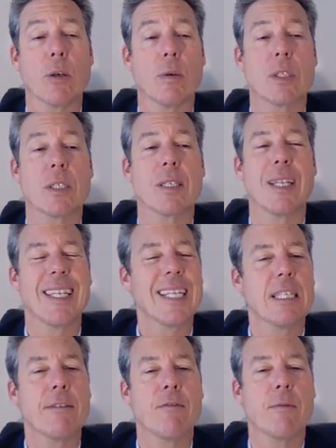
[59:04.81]
and so it's
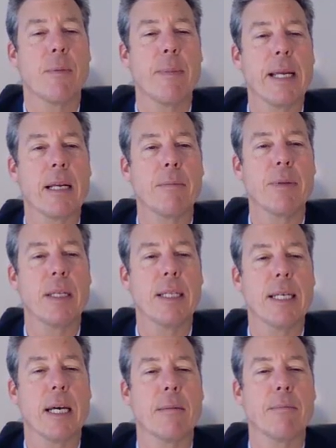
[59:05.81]
a little different from being
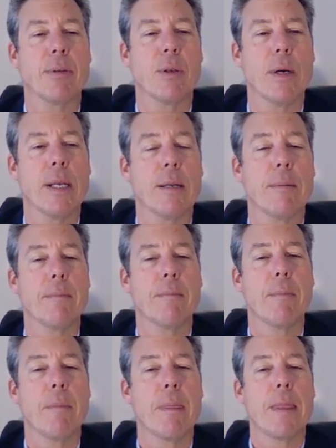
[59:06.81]
completely unemployed.